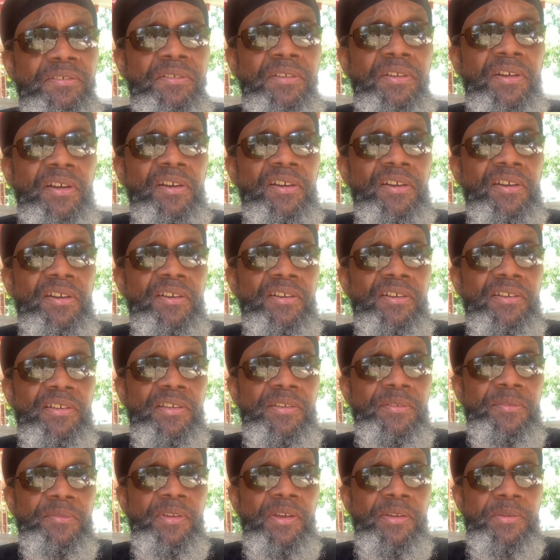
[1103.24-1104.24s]

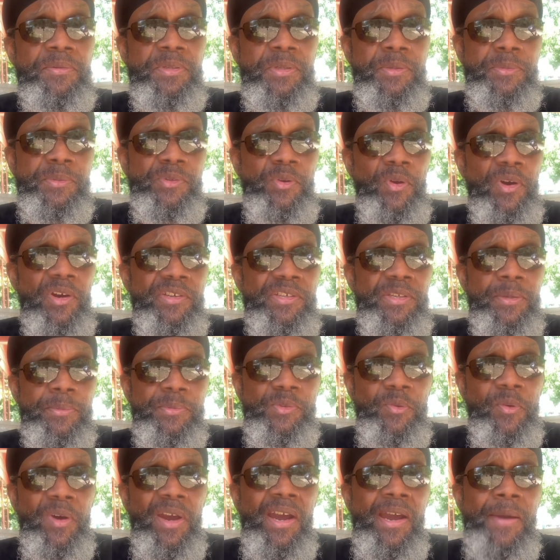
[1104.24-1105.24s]
are
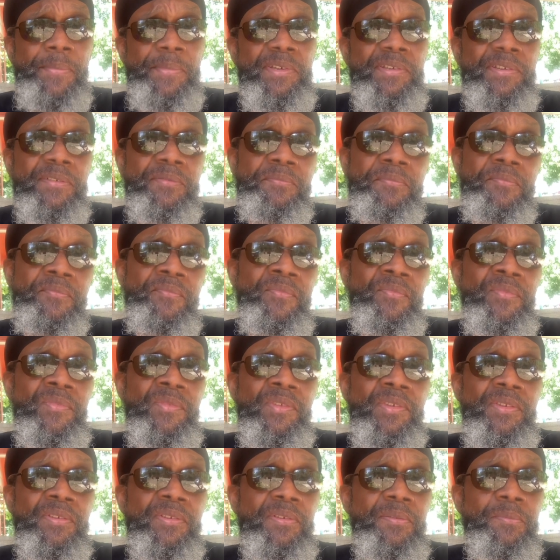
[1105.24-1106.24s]
subscribing
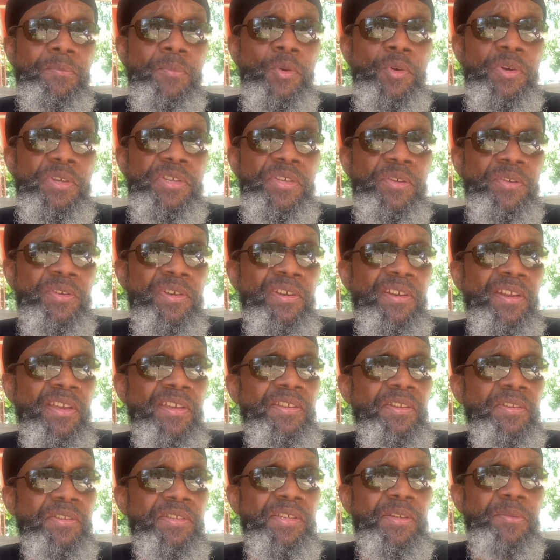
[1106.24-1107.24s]
more so than they
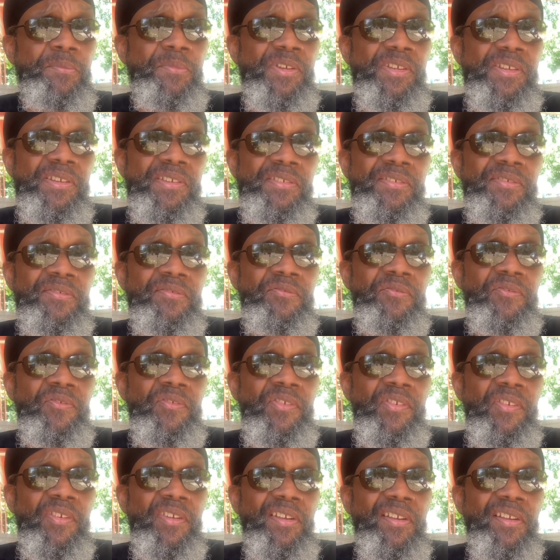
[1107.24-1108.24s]
used to be.
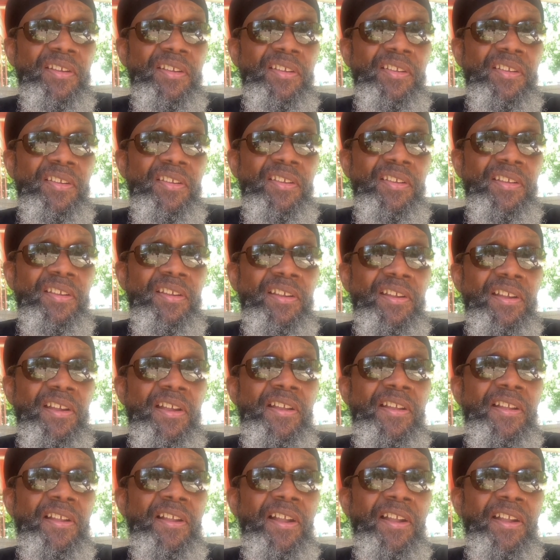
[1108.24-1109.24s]

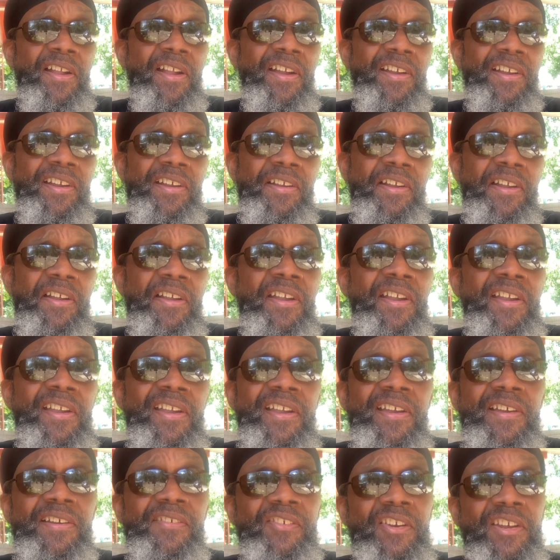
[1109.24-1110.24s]
But
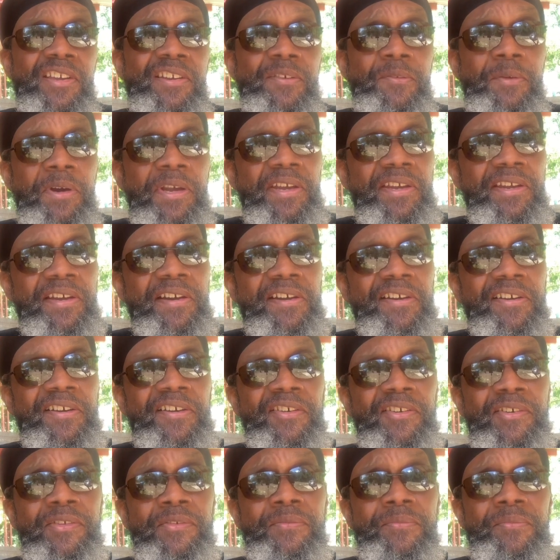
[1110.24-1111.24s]
anyway,
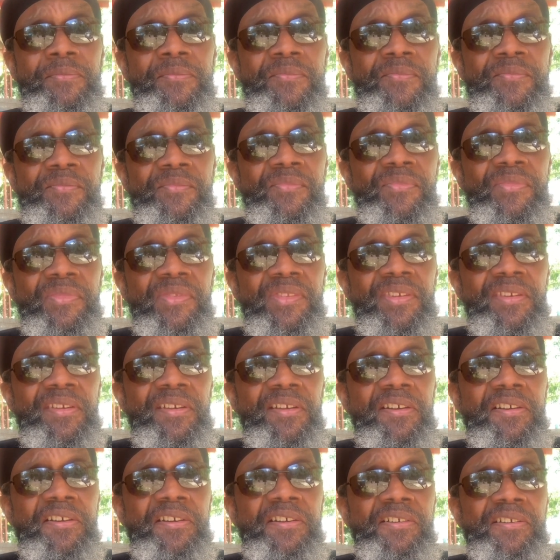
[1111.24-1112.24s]

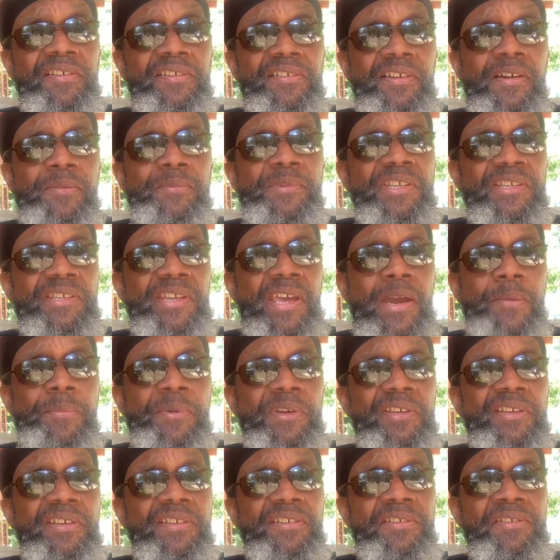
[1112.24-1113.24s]
I'm just happy
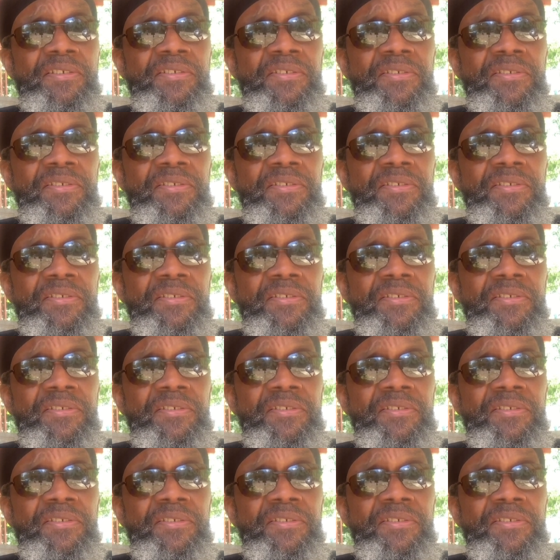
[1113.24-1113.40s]
to.